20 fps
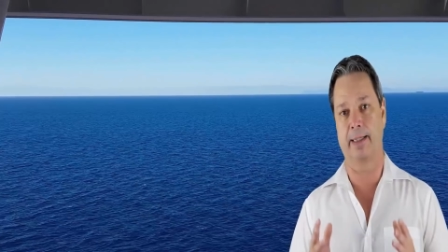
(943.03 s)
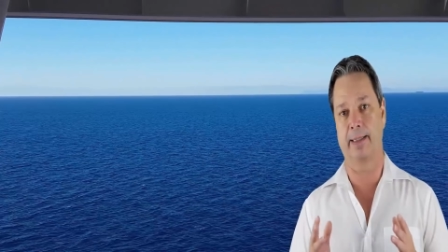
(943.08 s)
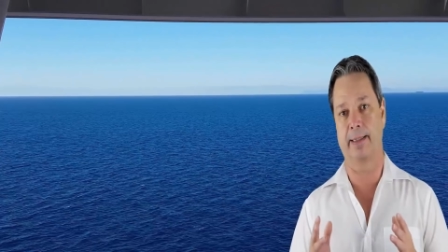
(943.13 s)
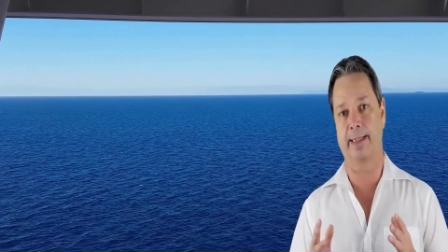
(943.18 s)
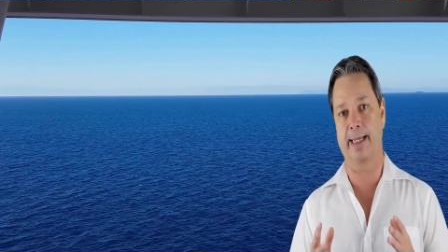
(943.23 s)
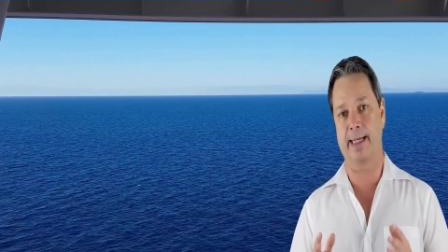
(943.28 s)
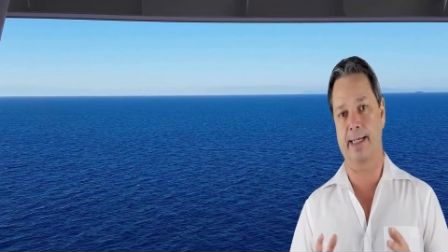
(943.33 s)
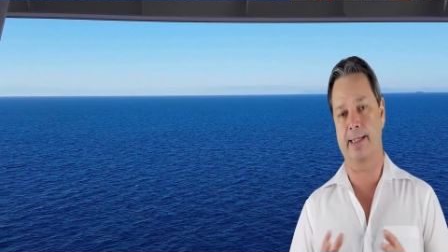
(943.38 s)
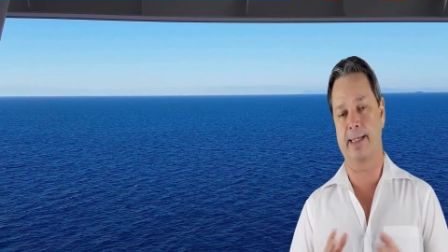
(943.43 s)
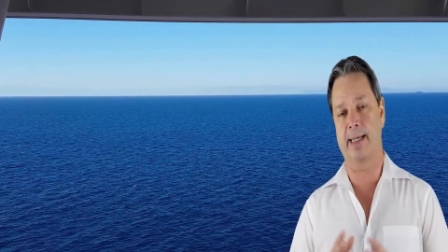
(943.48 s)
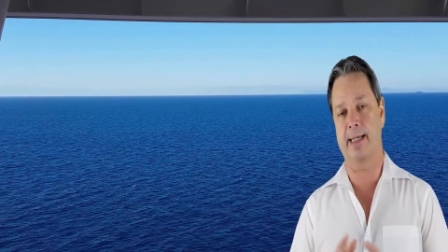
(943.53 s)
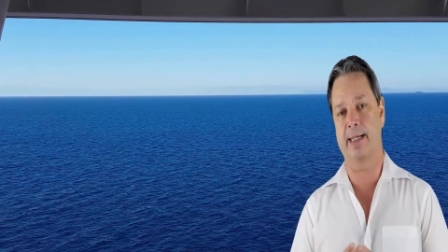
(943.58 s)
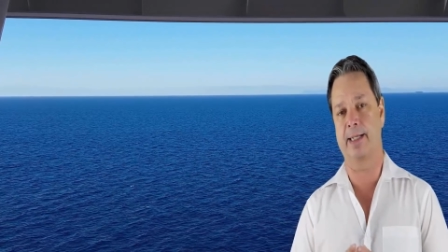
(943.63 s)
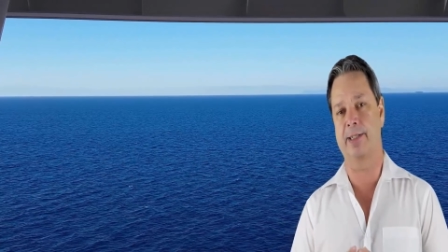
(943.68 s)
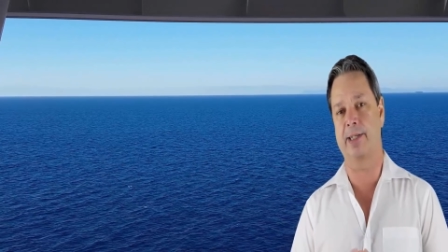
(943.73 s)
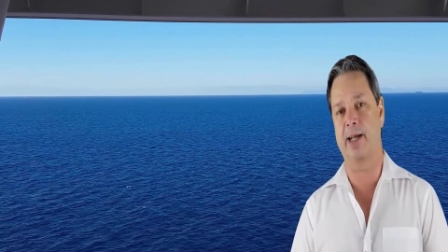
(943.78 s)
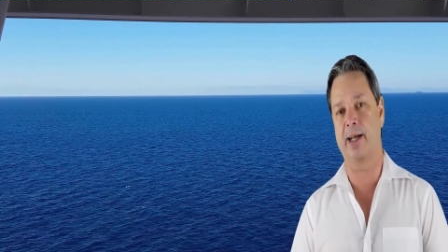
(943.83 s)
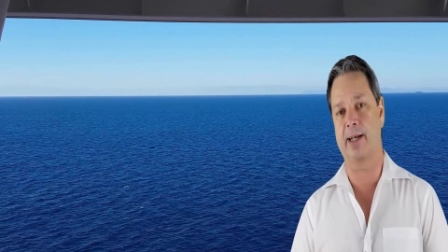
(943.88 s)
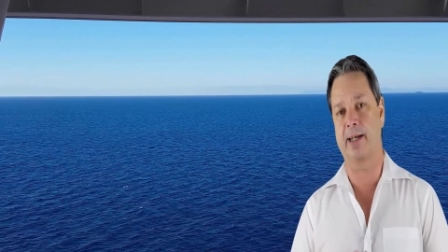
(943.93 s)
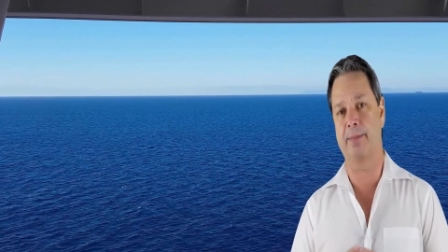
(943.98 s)
Next, I'm going to
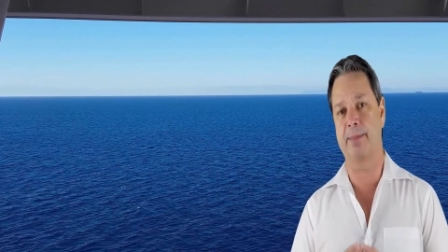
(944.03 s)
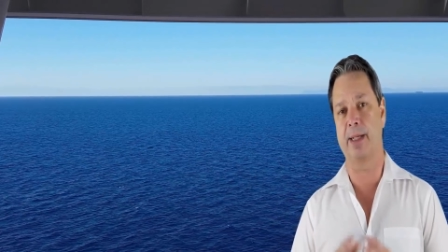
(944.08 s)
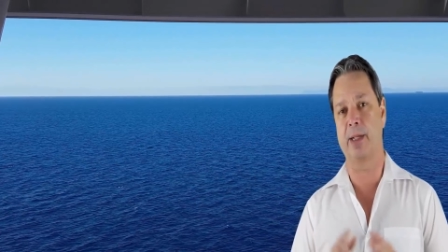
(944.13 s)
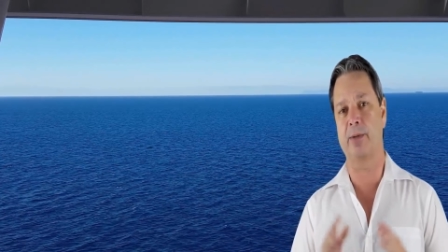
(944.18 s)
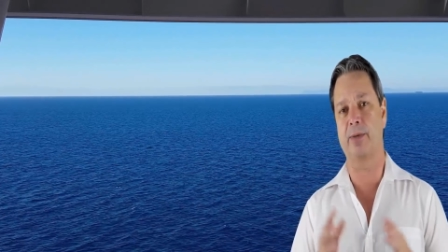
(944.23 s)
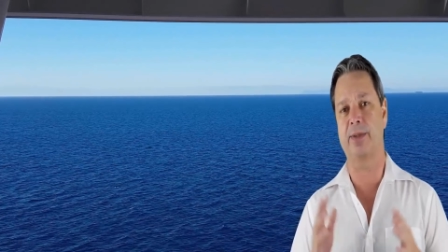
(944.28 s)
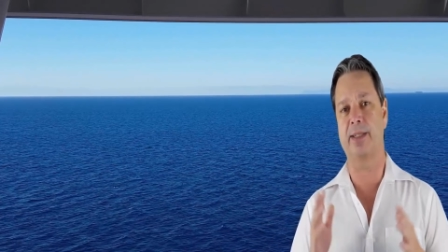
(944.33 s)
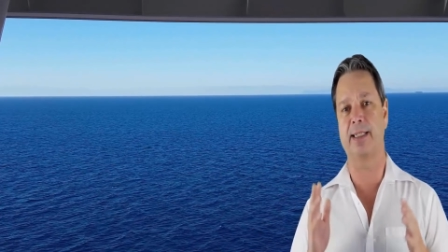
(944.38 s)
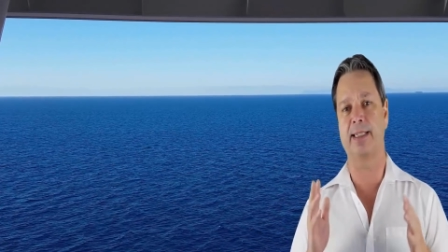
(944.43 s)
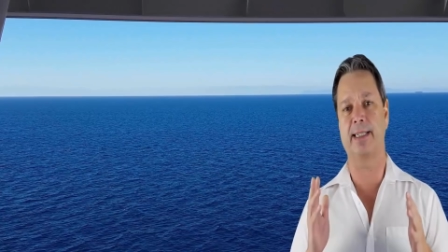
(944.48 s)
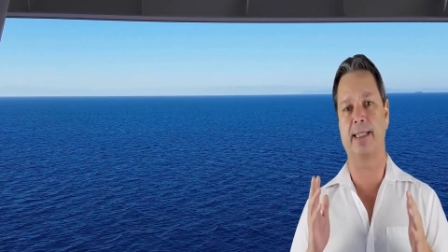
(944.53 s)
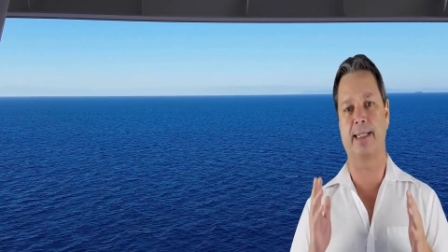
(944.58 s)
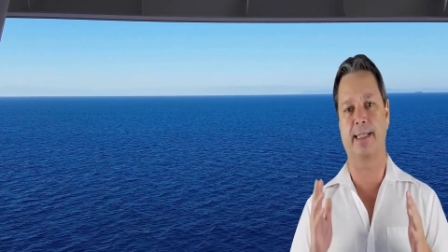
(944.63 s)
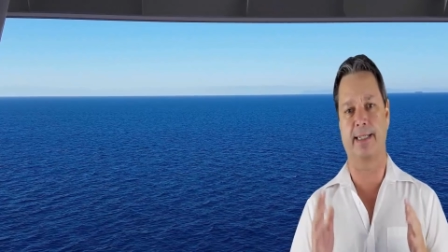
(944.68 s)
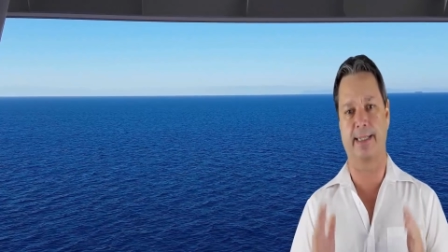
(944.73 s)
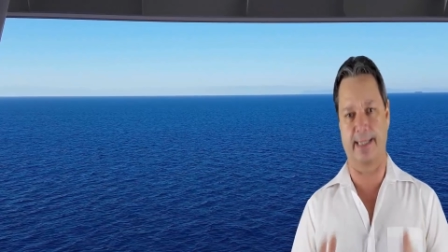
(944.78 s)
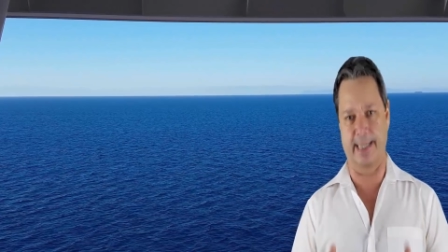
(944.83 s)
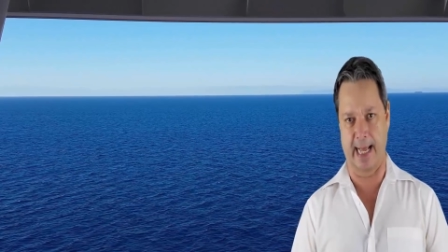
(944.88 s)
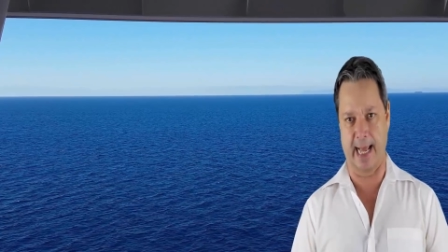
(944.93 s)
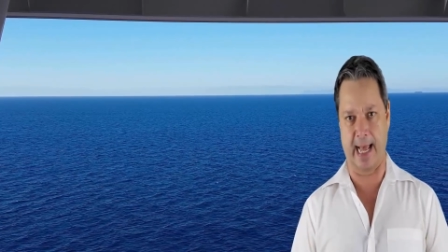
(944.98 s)
talk about the
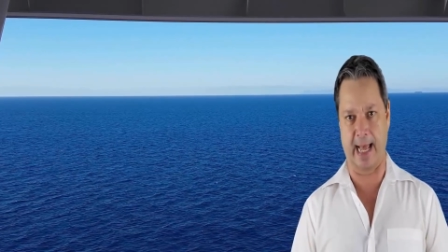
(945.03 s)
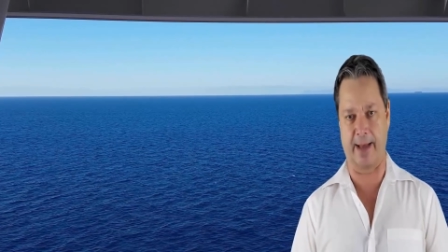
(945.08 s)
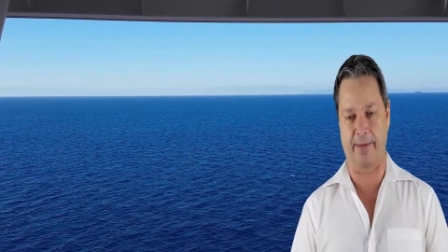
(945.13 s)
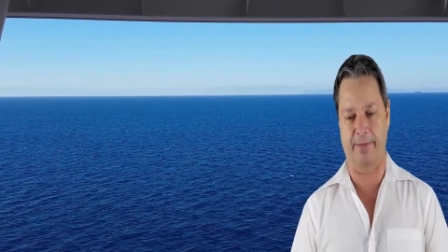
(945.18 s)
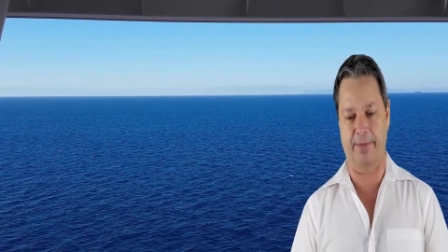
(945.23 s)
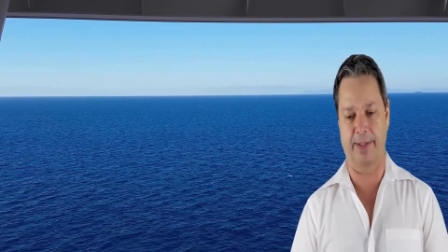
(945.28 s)
staff.